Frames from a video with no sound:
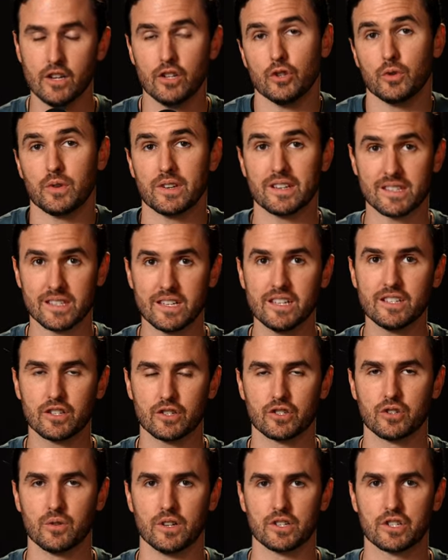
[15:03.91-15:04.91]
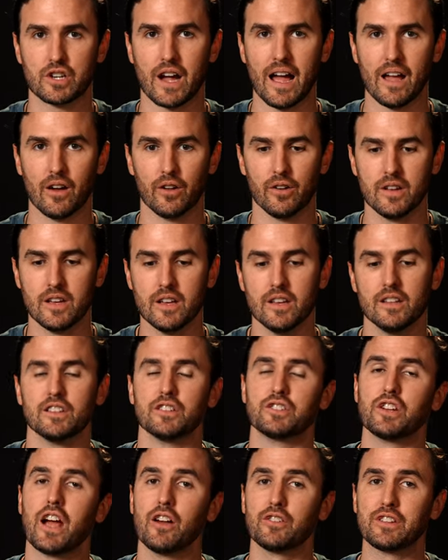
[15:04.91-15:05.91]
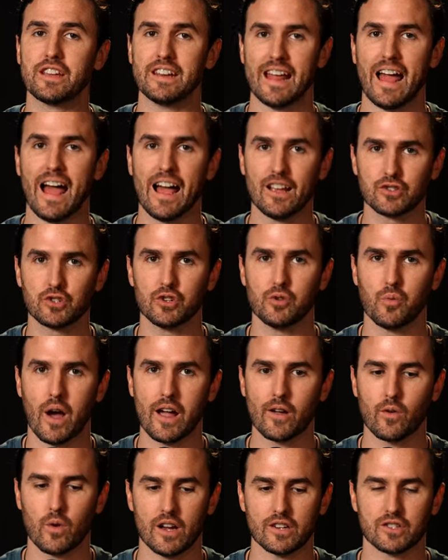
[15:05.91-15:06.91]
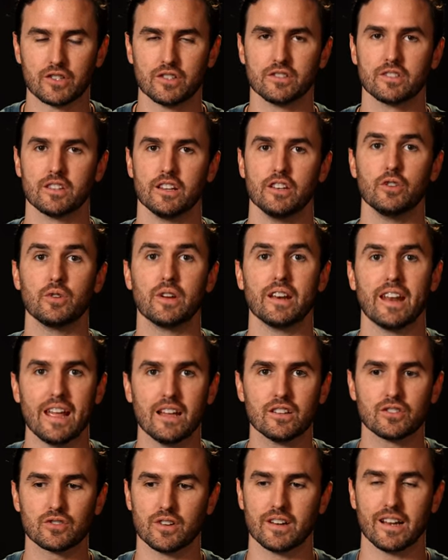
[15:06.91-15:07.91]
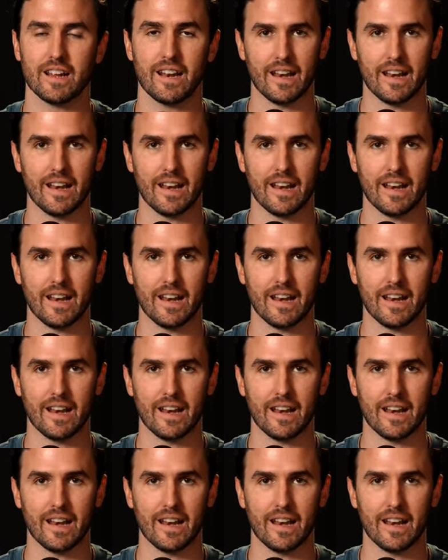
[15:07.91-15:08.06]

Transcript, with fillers: you can teach it to a child, the child can ask you why questions and you can answer it.